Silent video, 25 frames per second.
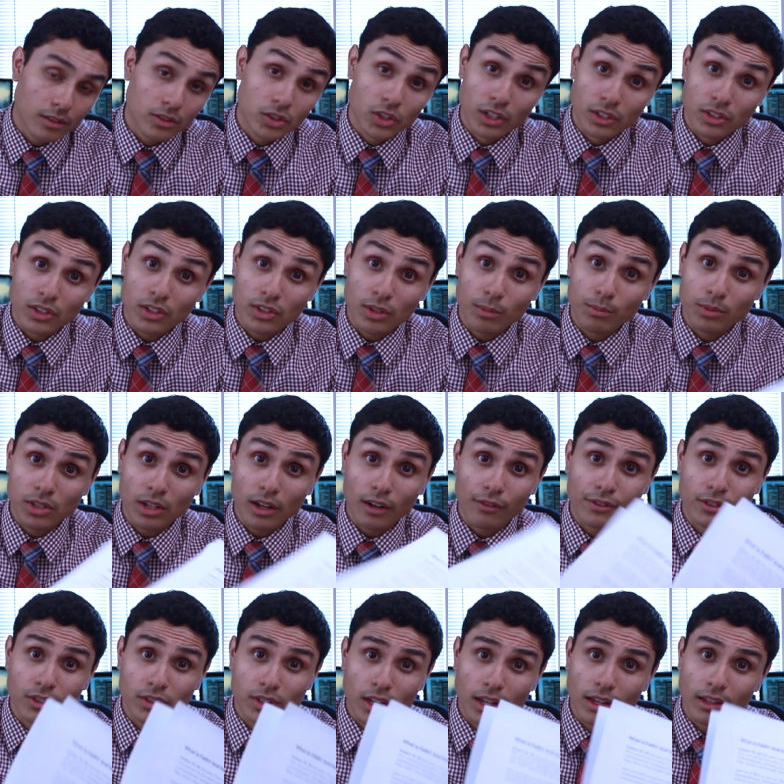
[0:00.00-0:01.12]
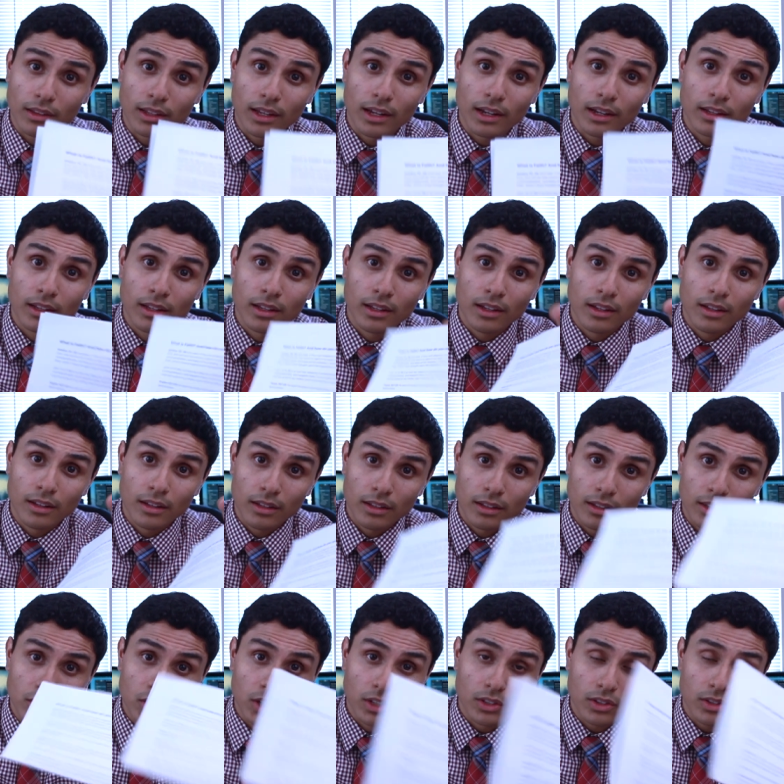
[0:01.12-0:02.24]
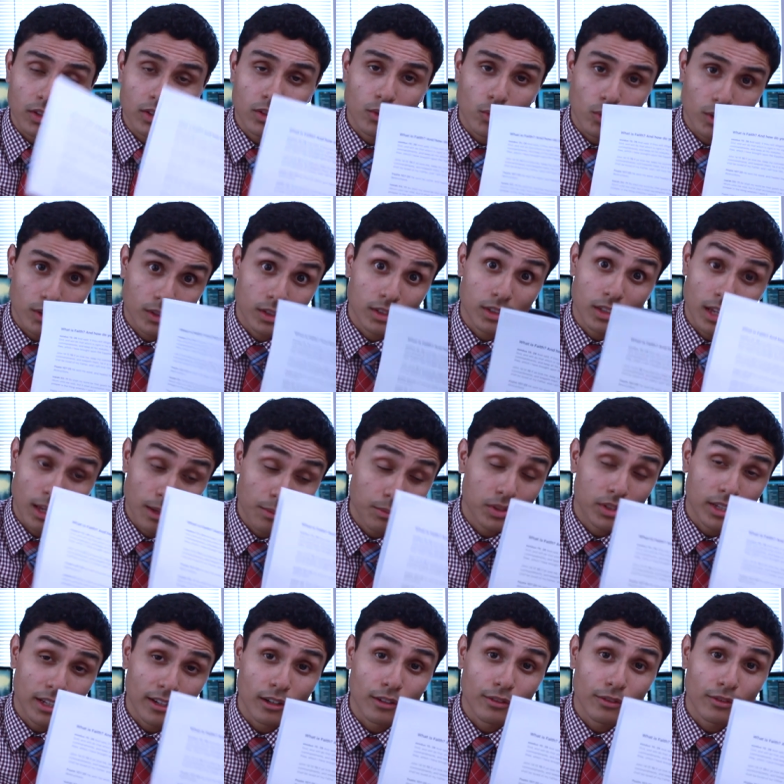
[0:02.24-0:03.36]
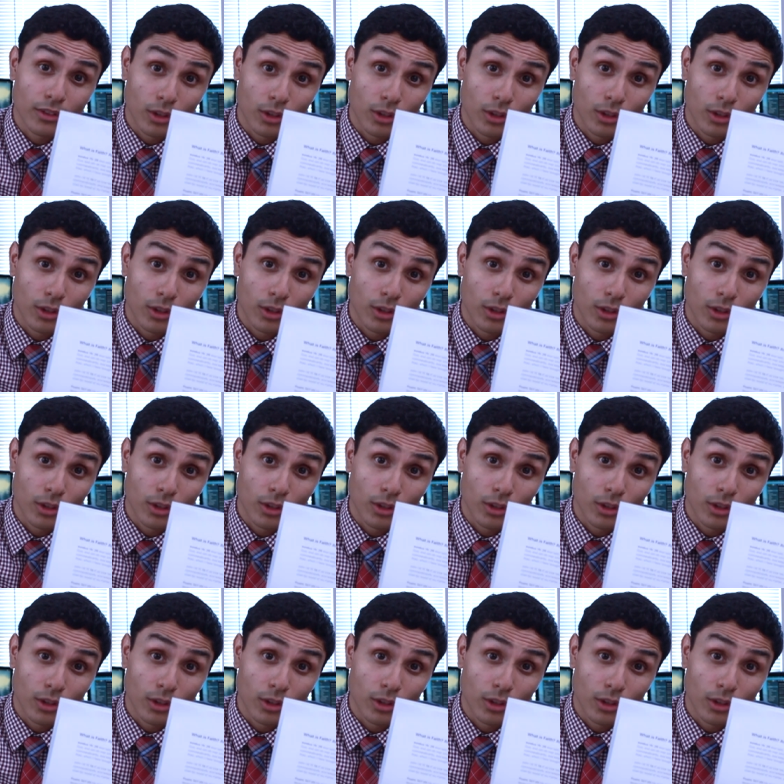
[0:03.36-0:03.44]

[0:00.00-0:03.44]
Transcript: Jesus himself is saying that. Jesus is himself,